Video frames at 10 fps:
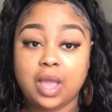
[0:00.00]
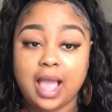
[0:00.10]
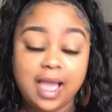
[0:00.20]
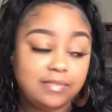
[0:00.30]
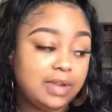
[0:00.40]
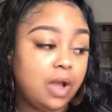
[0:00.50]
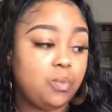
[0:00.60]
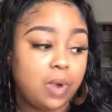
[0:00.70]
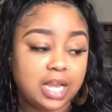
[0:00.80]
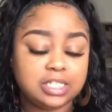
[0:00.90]
I have
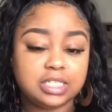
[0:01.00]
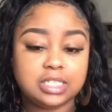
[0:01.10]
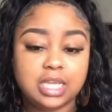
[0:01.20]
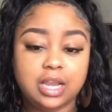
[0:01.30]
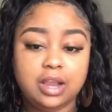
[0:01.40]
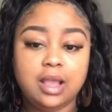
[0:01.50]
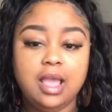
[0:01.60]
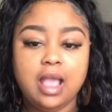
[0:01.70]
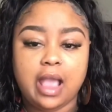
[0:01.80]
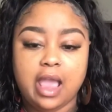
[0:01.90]
not washed this hair.
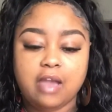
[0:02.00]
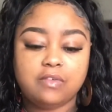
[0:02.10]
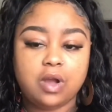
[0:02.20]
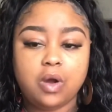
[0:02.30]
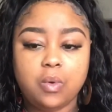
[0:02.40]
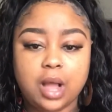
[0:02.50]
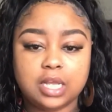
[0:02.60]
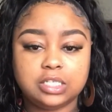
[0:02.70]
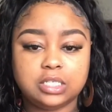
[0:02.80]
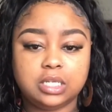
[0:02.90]
I have
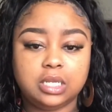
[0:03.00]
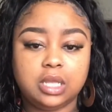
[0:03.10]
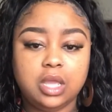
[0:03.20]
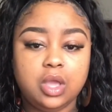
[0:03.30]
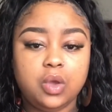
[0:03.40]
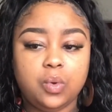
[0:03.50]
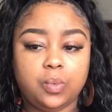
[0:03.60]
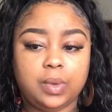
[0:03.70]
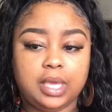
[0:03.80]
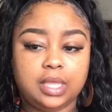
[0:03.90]
co-washed it
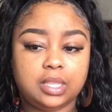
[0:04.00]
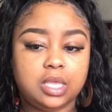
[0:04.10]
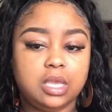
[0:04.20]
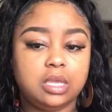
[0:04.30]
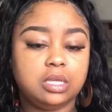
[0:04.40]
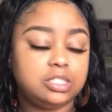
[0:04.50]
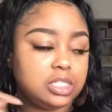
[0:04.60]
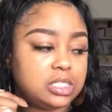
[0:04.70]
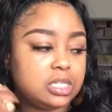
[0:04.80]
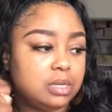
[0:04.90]
with
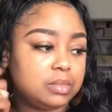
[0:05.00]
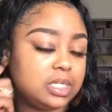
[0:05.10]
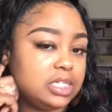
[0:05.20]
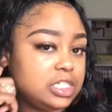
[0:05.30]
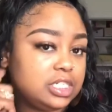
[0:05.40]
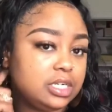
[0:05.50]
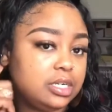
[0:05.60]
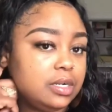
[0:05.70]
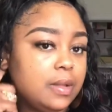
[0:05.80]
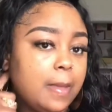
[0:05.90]
just some um,
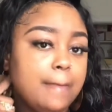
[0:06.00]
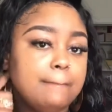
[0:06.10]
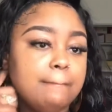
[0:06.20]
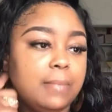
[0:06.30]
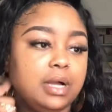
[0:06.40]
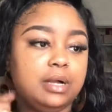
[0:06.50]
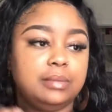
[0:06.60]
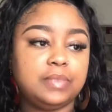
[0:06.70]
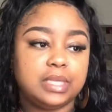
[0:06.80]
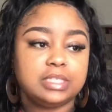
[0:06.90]
conditioner.
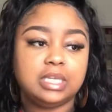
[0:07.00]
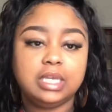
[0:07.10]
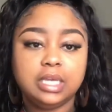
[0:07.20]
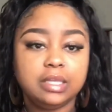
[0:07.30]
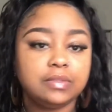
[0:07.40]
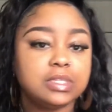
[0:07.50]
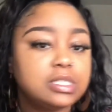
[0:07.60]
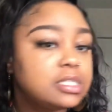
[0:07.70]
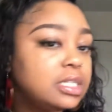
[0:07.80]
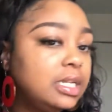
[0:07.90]
Um, that's it.
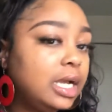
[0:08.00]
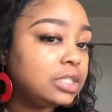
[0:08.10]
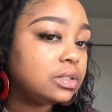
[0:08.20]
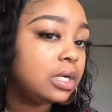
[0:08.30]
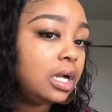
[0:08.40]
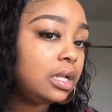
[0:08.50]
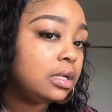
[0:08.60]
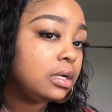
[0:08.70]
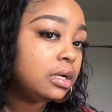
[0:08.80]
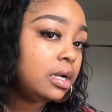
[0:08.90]
This is the natural
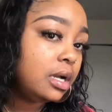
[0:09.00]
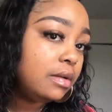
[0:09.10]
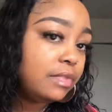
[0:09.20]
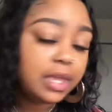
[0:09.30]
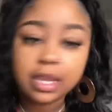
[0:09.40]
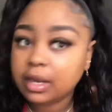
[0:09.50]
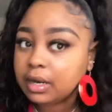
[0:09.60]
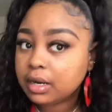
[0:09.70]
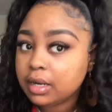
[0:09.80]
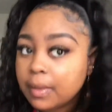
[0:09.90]
color of the hair.